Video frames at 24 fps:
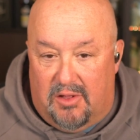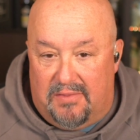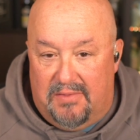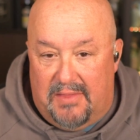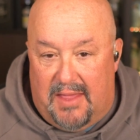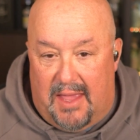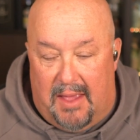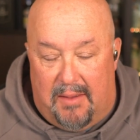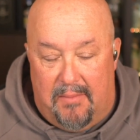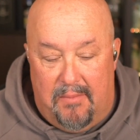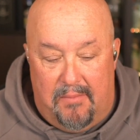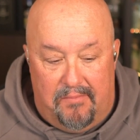
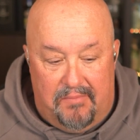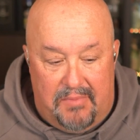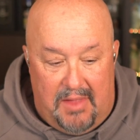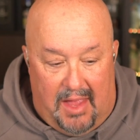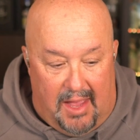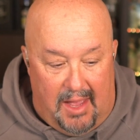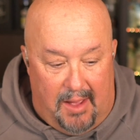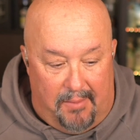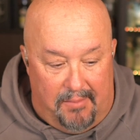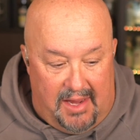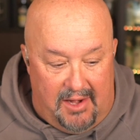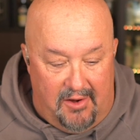They
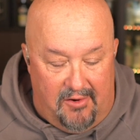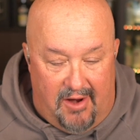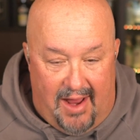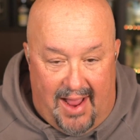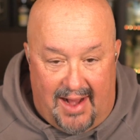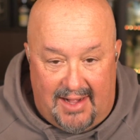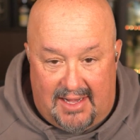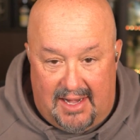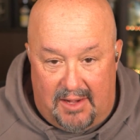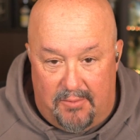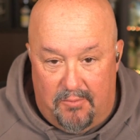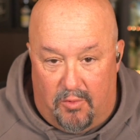
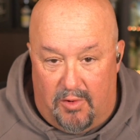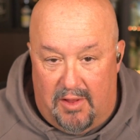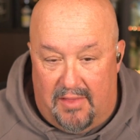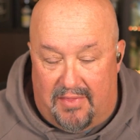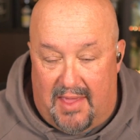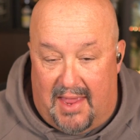interacted with